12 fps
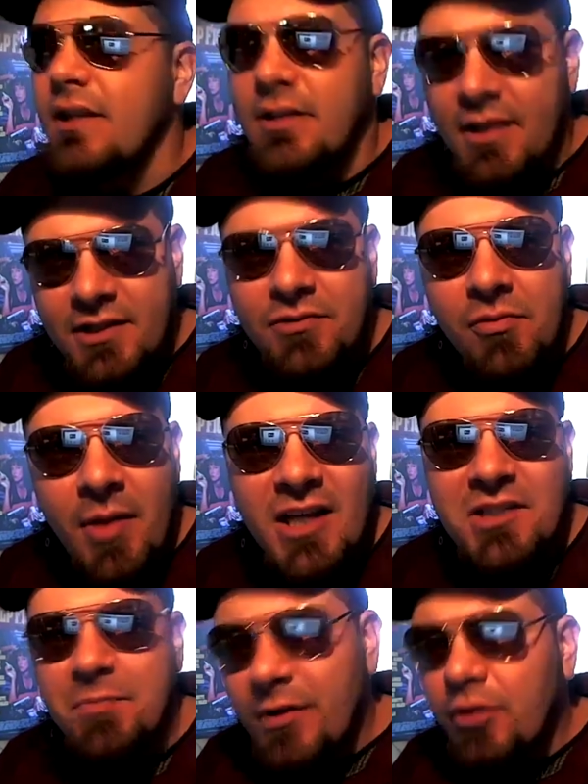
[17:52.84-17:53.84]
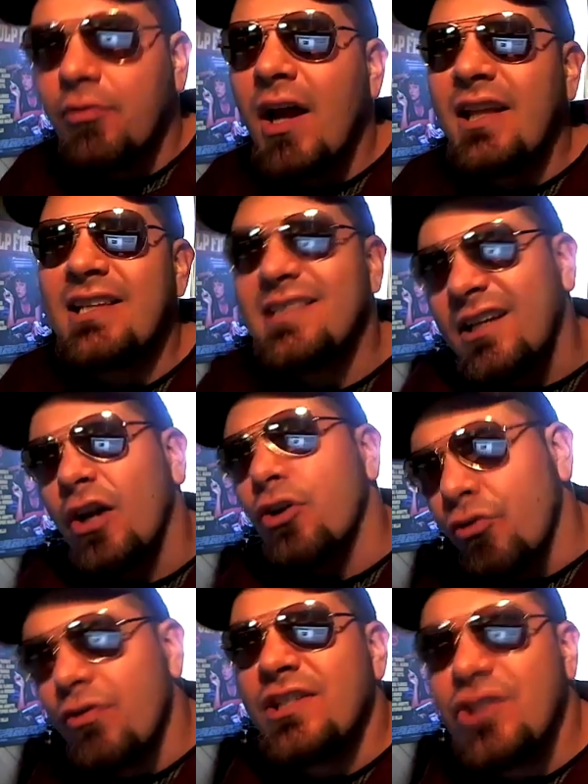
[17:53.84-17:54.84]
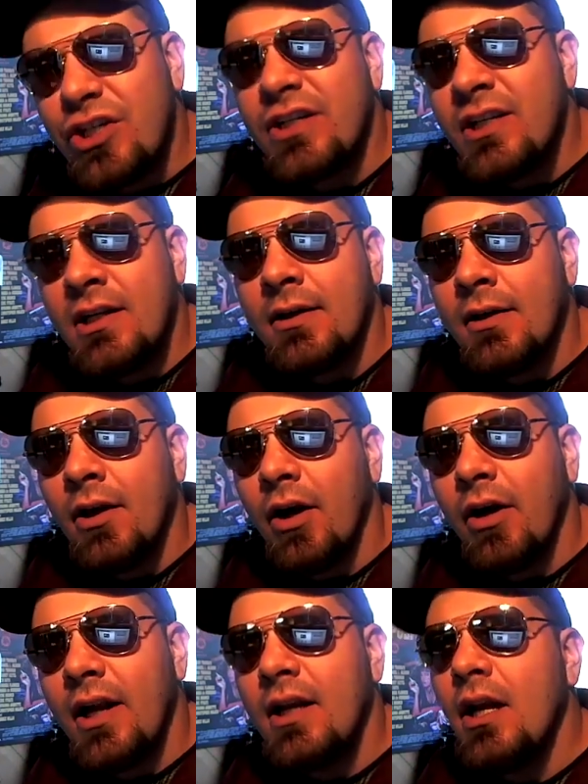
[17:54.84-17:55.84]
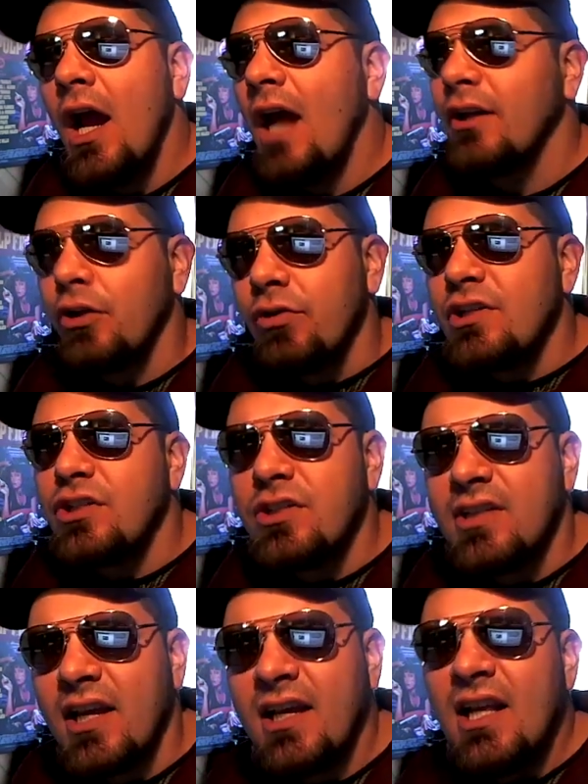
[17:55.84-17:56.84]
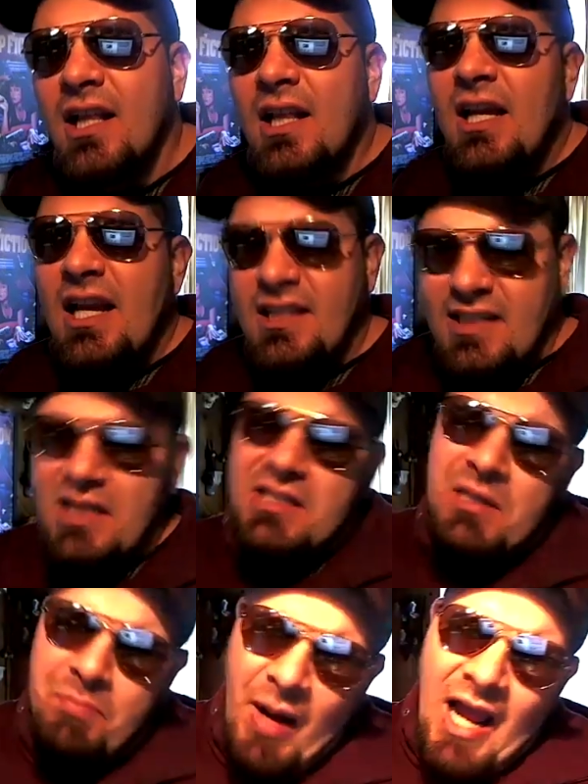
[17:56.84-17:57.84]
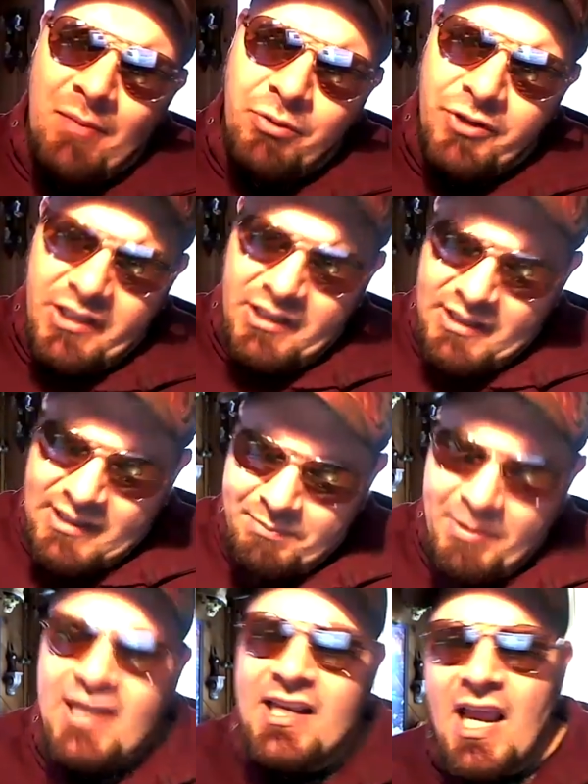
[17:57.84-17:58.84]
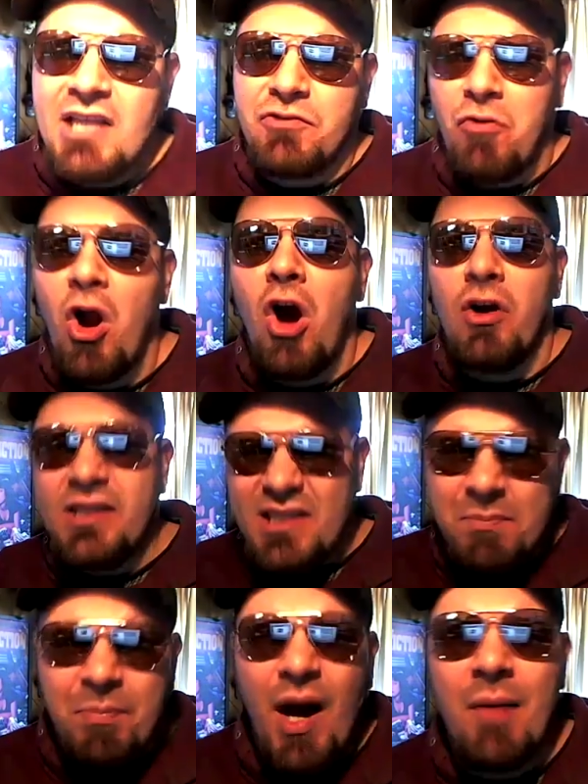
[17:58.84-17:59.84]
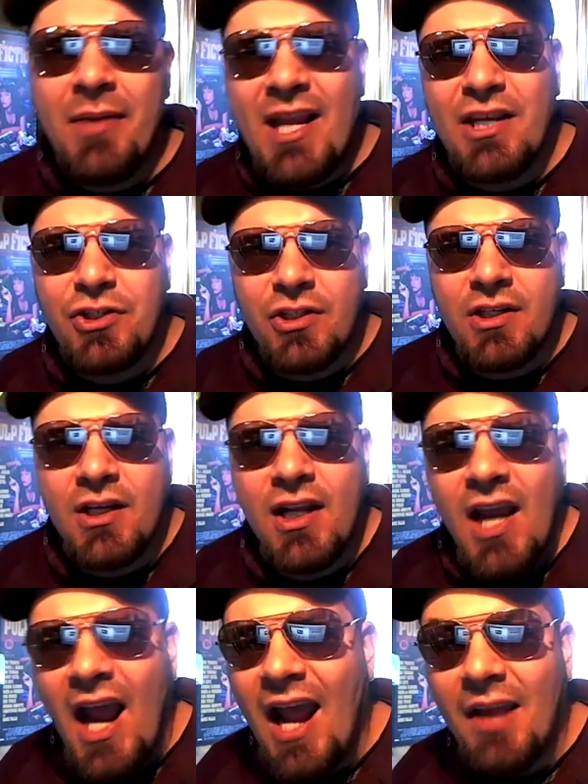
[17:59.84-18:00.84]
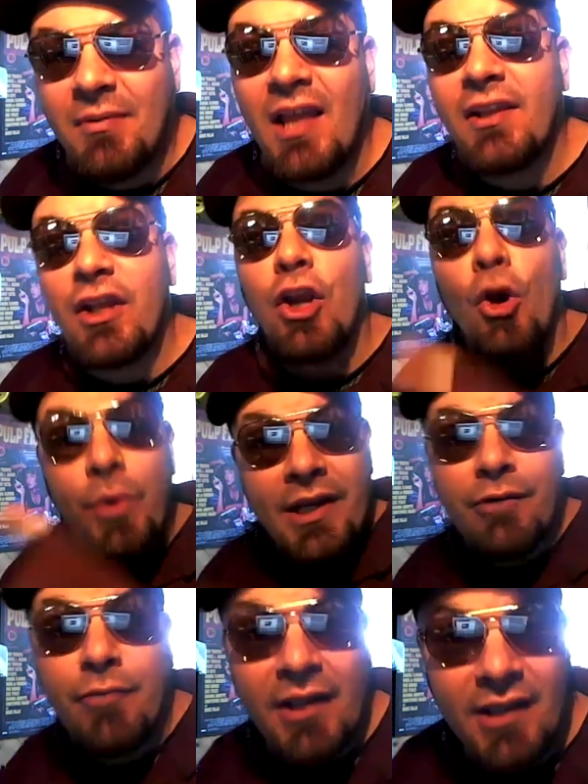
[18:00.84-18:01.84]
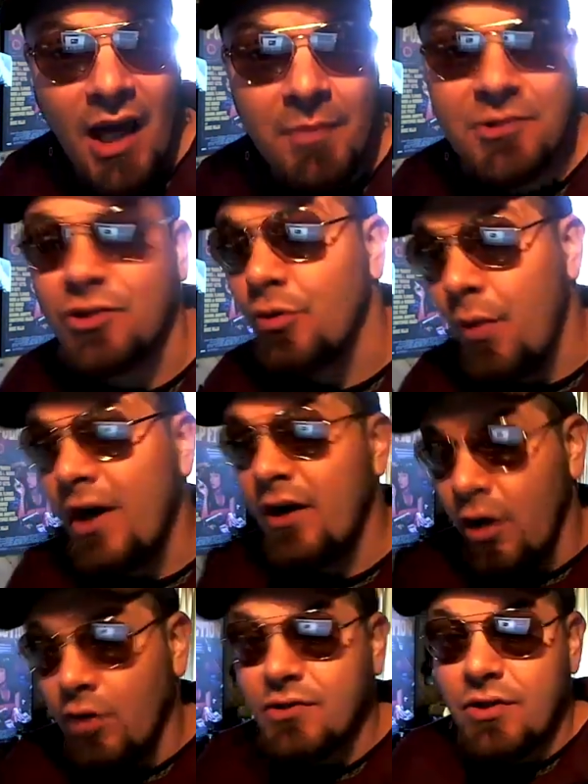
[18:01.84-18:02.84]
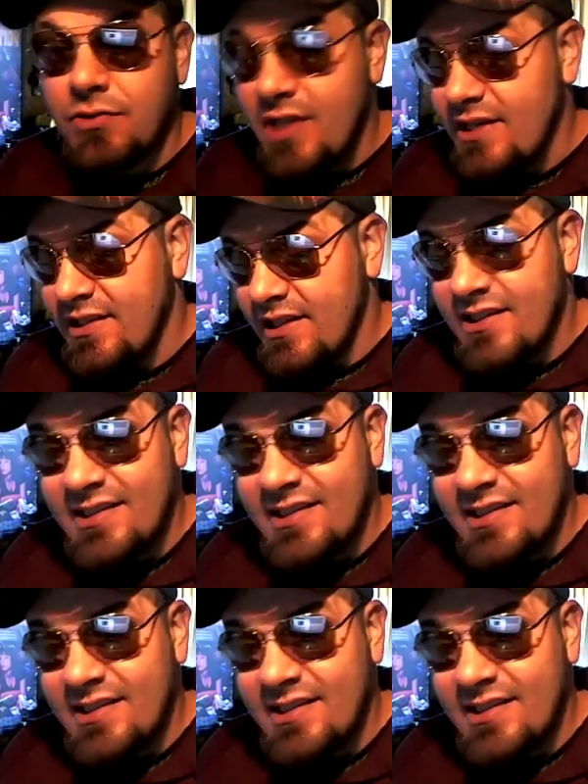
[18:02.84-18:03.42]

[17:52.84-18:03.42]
This reminds, Bill O'Reilly's like a Christian, all right? And the Christian's like, it says in the Bible that being gay is wrong. It's an abomination. And then they go eat at Red Lobster, where it also says in the